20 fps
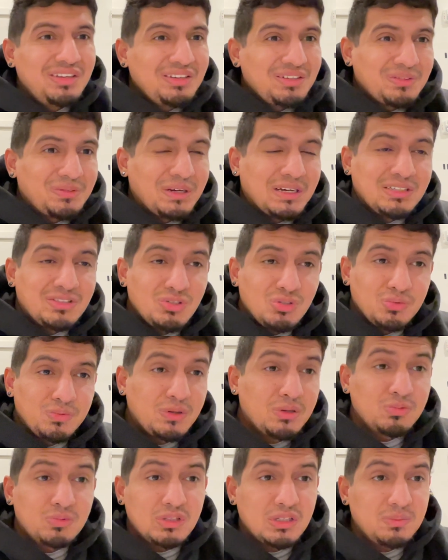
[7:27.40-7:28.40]
right?
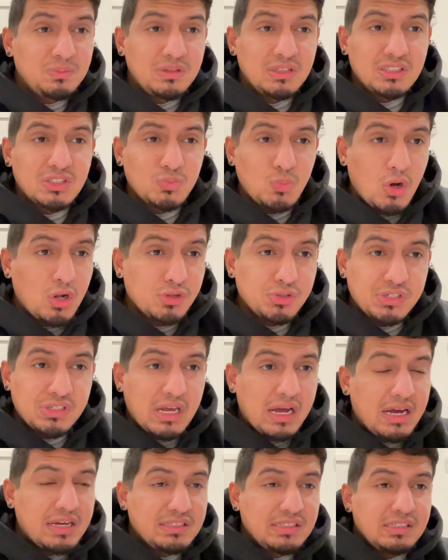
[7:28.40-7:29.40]
250 being smaller
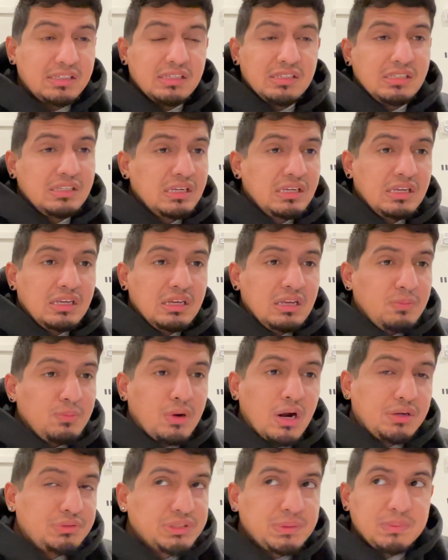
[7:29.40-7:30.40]
sizes,
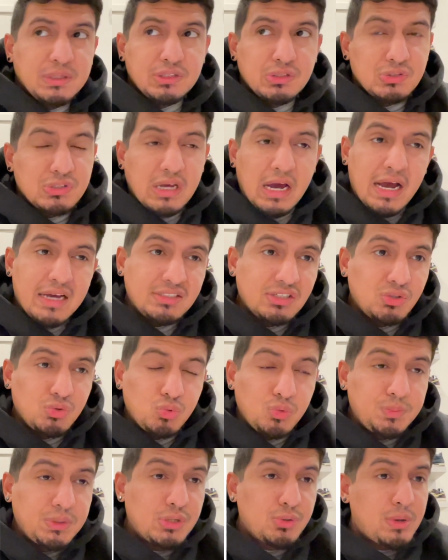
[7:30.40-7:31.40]
probably bigger sizes
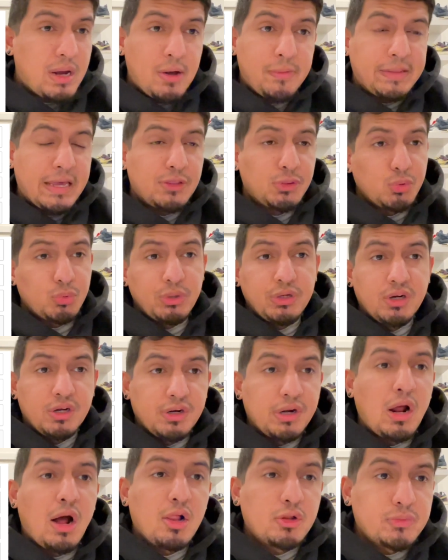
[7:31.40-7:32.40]
will be around that
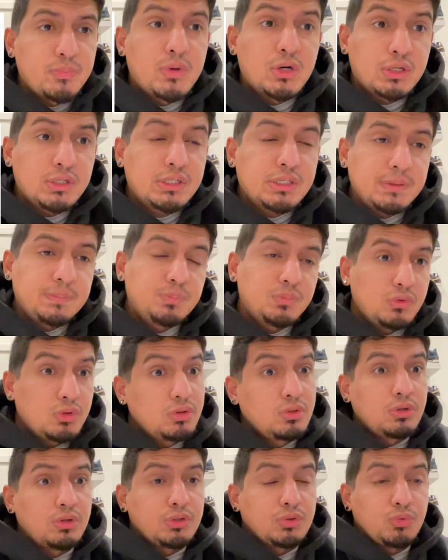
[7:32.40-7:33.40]
$300 mark
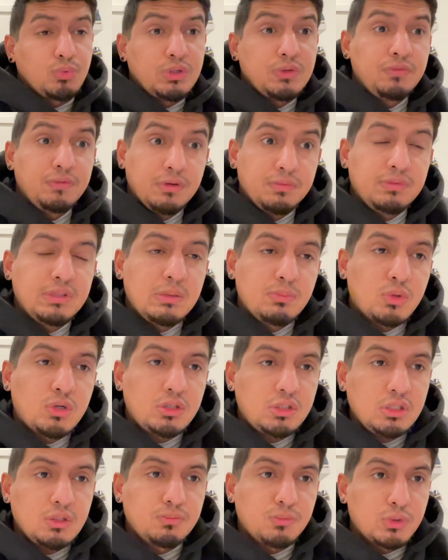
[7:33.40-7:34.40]
or $350
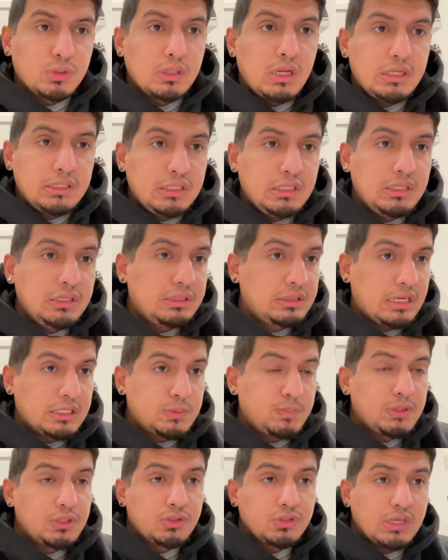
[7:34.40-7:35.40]
mark if we're lucky, and that's
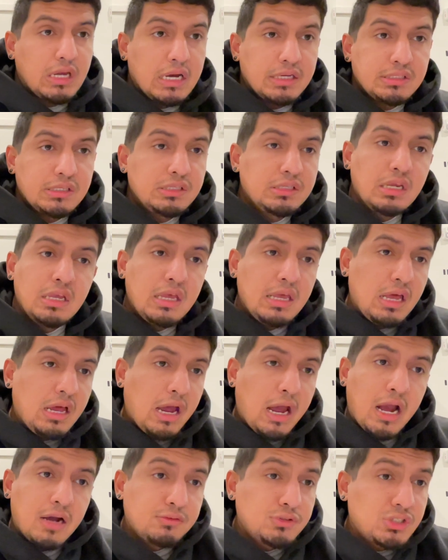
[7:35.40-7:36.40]
bigger sizes.
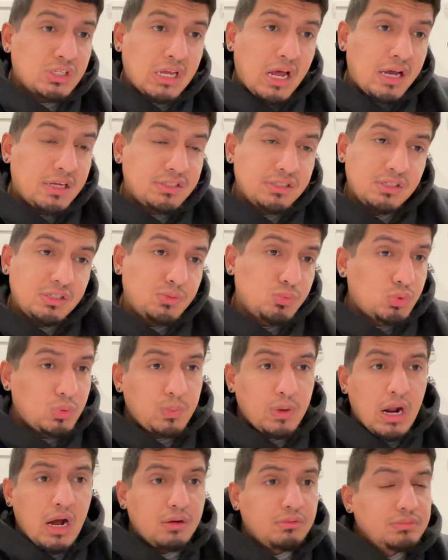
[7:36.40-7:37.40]
Average sizes will
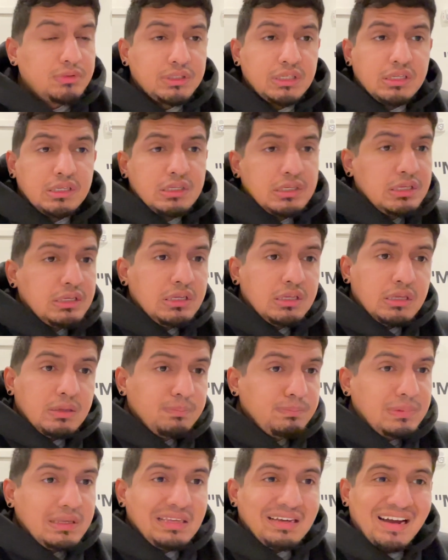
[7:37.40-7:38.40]
probably
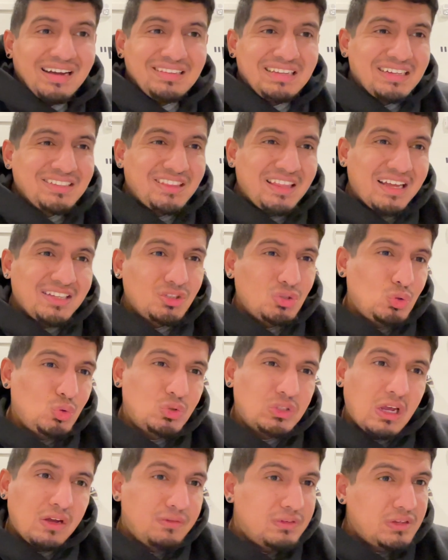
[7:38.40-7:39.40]
be at like that
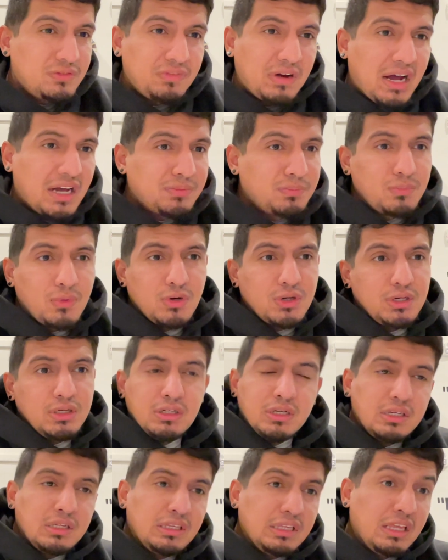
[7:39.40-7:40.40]
$275 mark
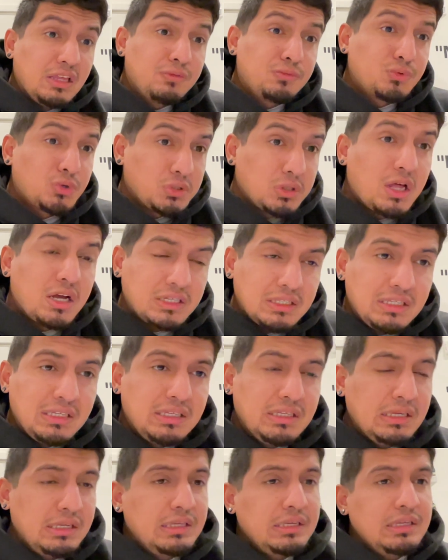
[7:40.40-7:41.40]
if we're
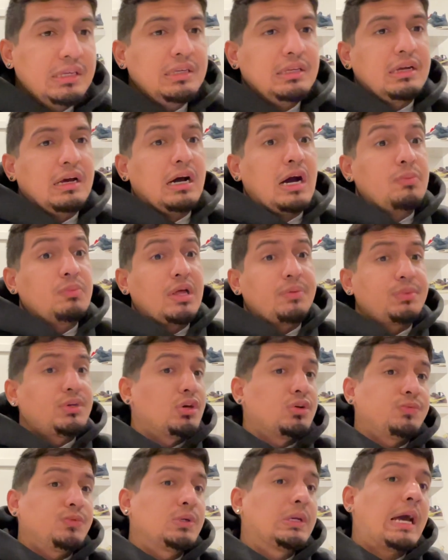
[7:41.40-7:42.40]
lucky. Let me
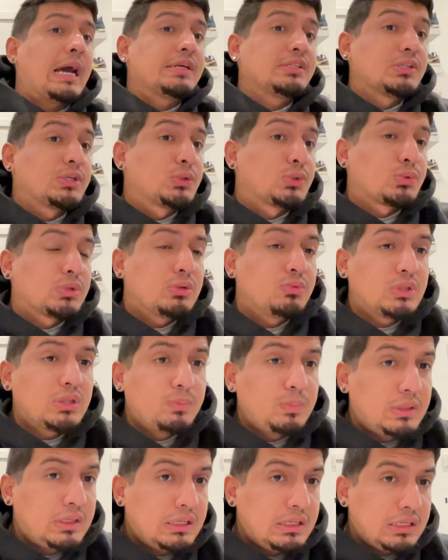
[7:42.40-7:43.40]
know if you guys agree with
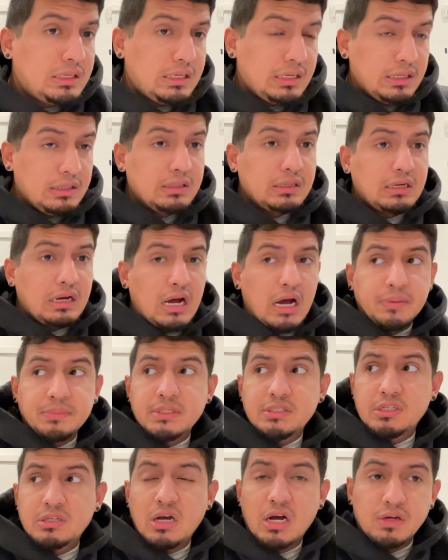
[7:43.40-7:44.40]
me in the
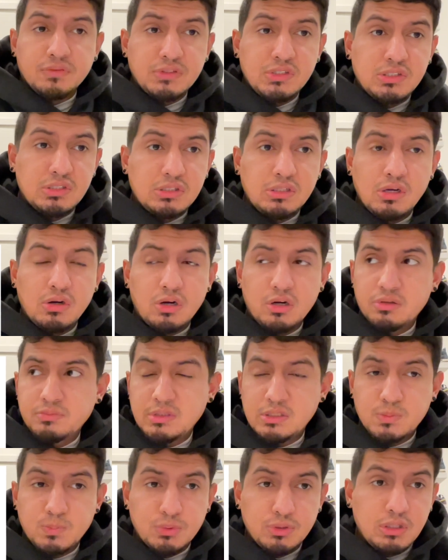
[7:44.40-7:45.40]
comments, and obviously all of
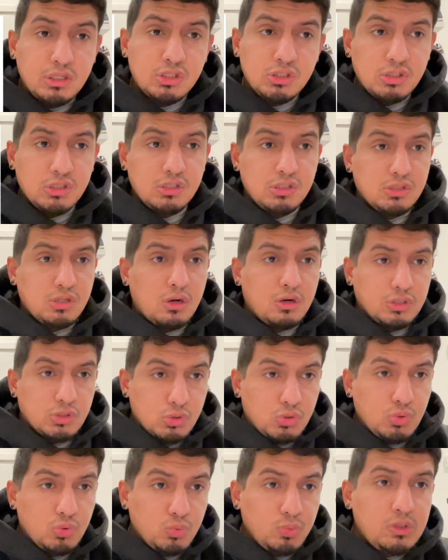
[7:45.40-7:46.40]
these predictions are
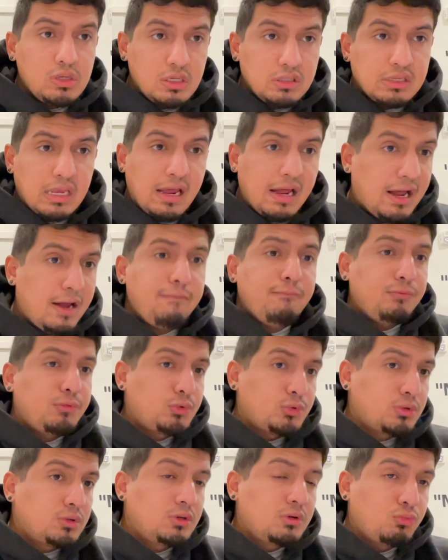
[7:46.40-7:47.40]
2 weeks
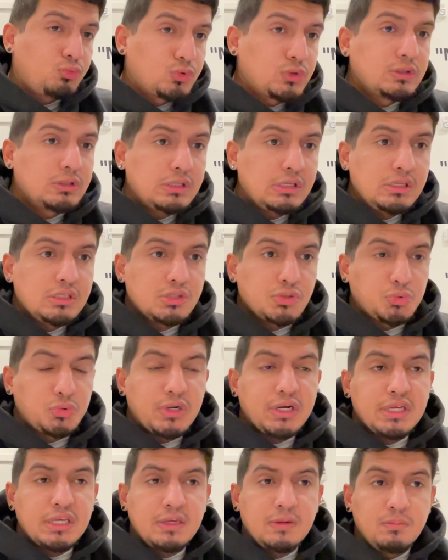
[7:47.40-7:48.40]
after release,
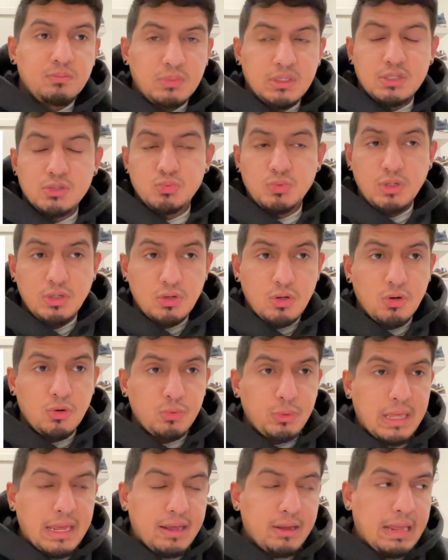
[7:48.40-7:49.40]
right? Because we know
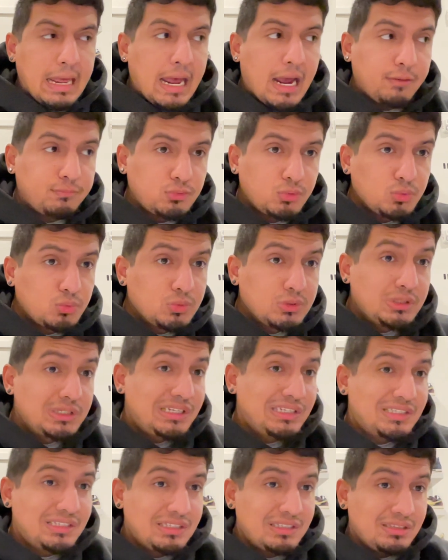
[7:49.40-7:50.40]
that after
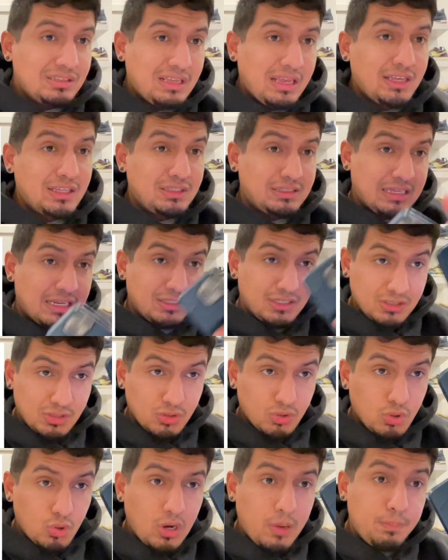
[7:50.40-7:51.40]
release, it tends to
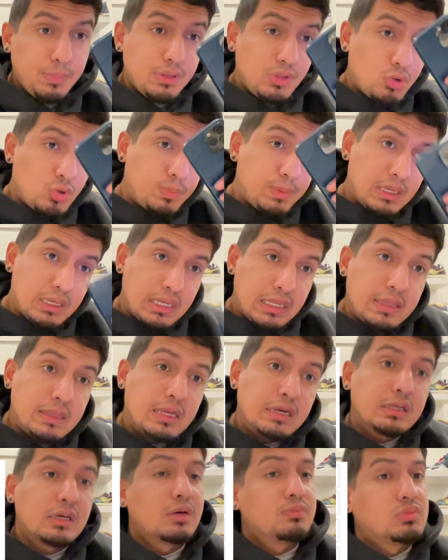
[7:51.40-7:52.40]
go up a little bit and
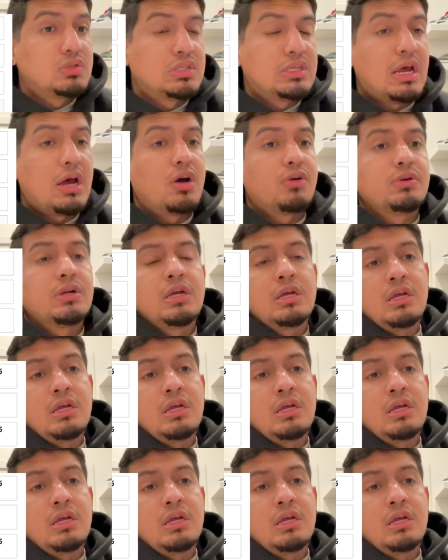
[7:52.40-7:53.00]
then comes down.